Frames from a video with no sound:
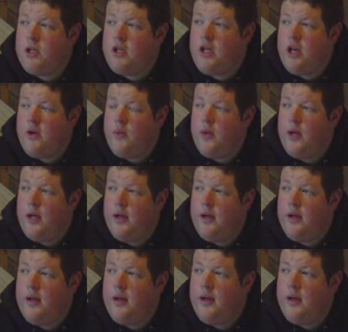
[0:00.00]
You know,
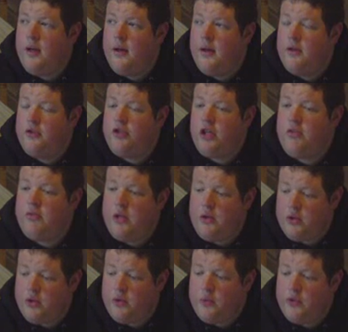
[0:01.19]
Joe
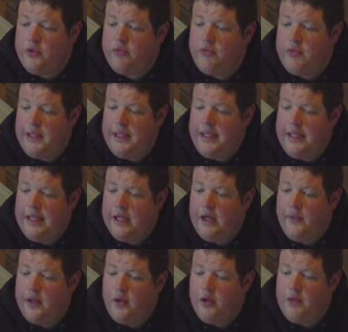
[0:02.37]
Rogan was really
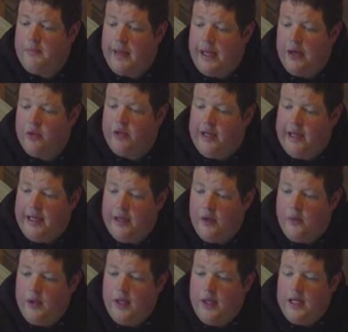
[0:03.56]
going on about
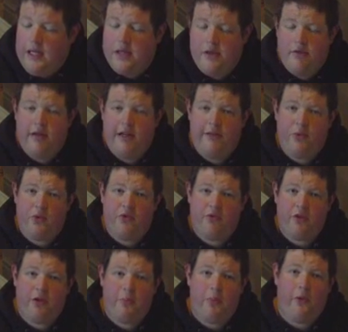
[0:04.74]
how the ref was
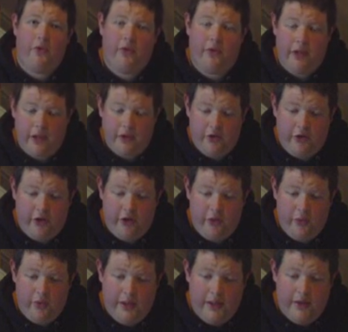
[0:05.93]
responding
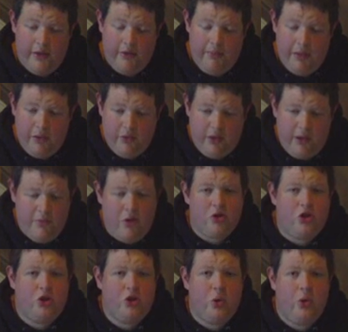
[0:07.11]
to the boos. I'm
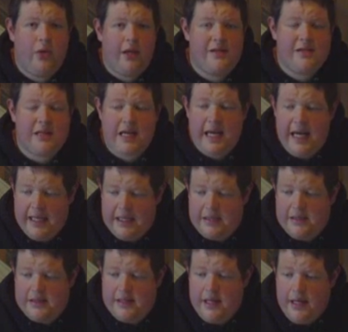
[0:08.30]
not sure that's the
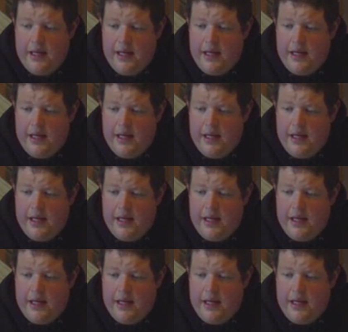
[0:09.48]
case.